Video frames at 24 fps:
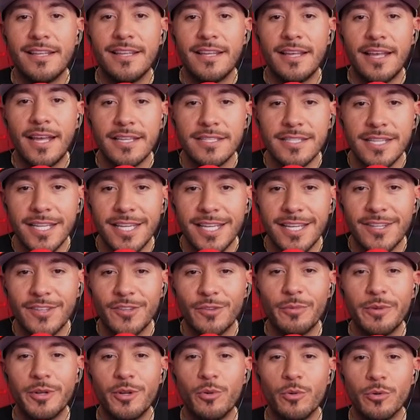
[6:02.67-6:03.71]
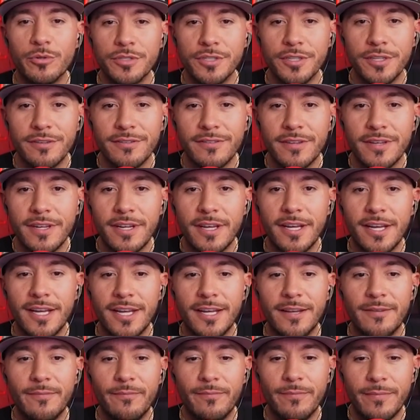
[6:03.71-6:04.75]
As I get a little bit older,
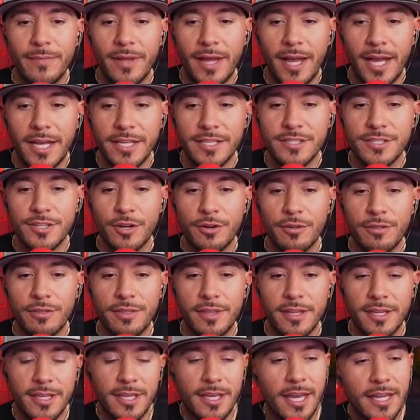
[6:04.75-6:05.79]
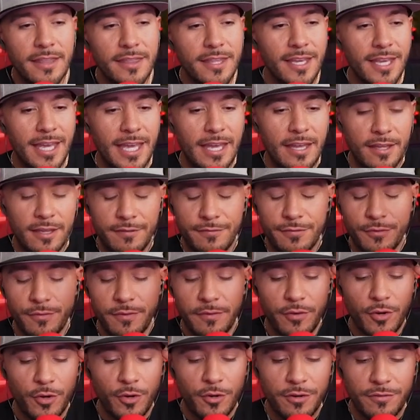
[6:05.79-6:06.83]
I start thinking, I think if you've
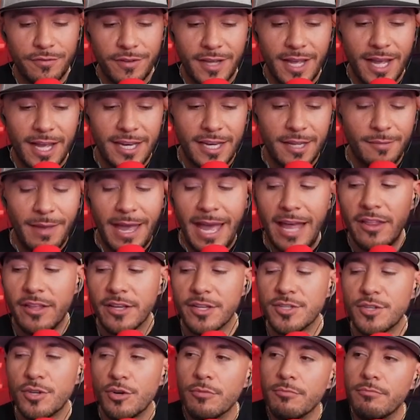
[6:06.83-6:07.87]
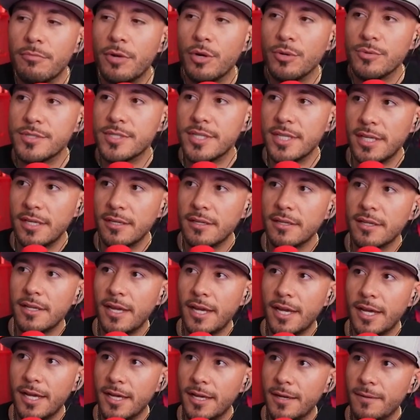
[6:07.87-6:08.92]
ever heard of a guy named Alex Hermosi,
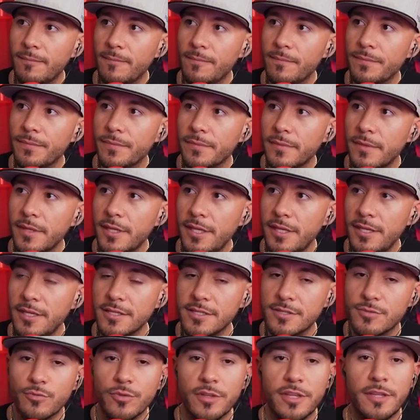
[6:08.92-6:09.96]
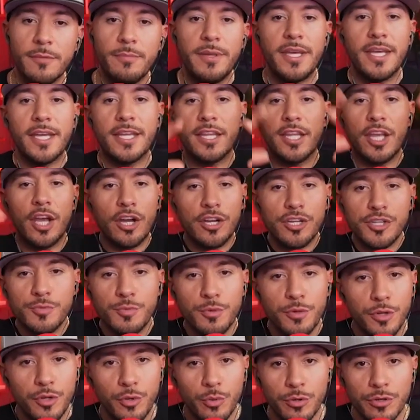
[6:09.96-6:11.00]
he's really big in the
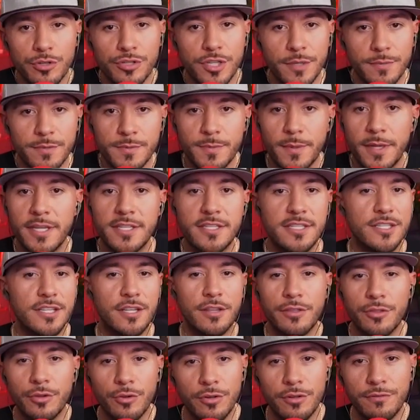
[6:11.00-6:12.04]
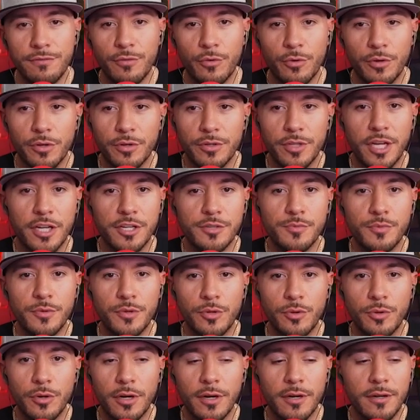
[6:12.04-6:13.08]
entrepreneurship space. He's a 34-year-old
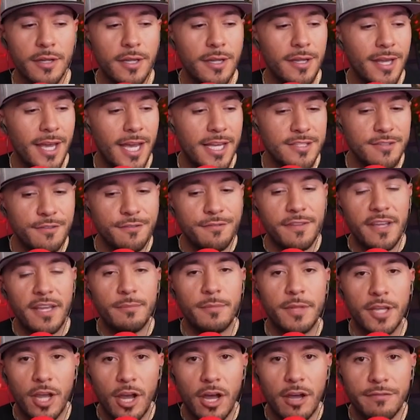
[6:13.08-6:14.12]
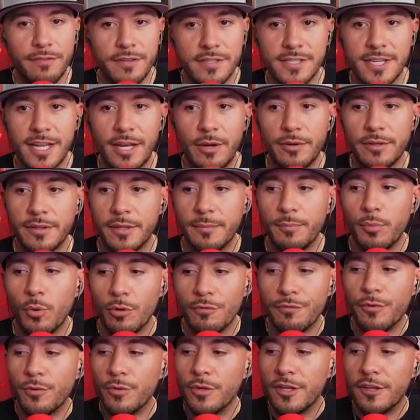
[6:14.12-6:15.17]
entrepreneur, has a family office now with a
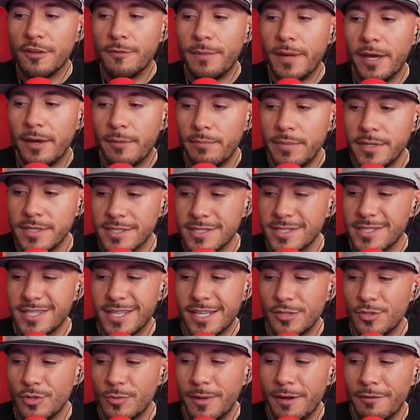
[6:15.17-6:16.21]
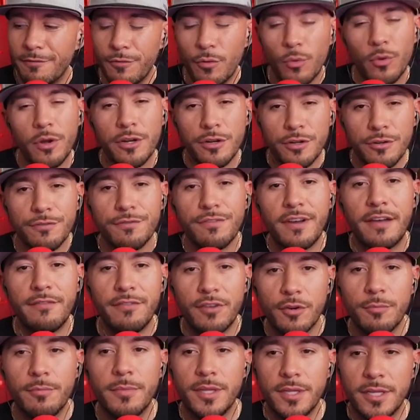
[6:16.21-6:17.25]
portfolio about businesses that do about 400 or
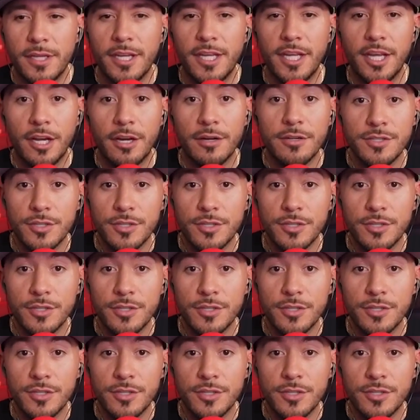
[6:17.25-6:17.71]
500 million a year.